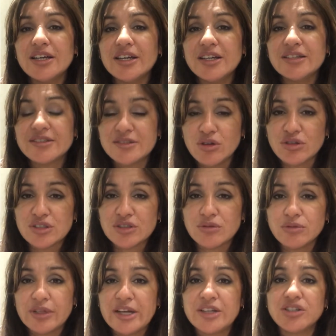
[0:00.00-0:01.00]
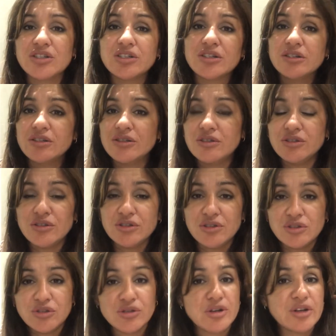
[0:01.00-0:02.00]
is not school age,
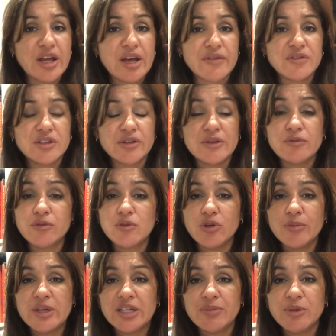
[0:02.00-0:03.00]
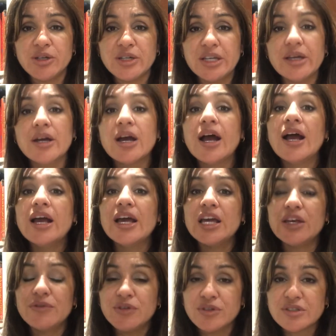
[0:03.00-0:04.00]
you don't have to inform anybody.
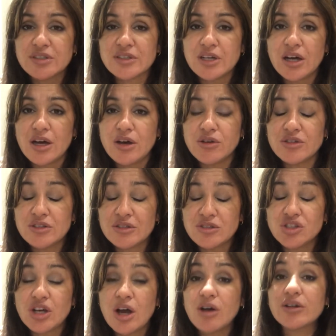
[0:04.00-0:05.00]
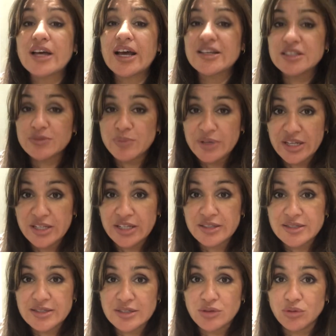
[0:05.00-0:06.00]
If your child has been in
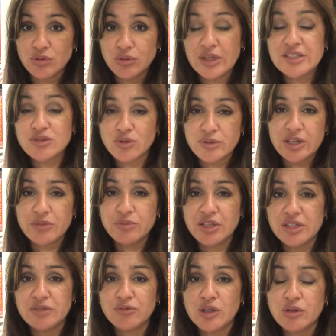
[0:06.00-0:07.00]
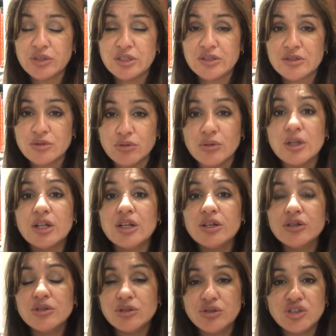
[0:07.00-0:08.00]
school, has already been enrolled in school,
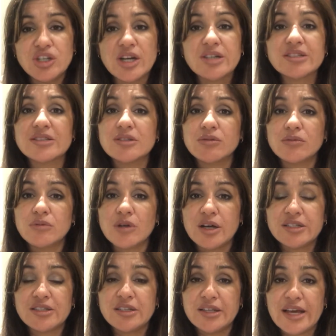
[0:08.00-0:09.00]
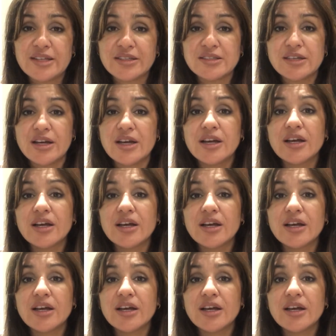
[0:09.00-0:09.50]
you just write a letter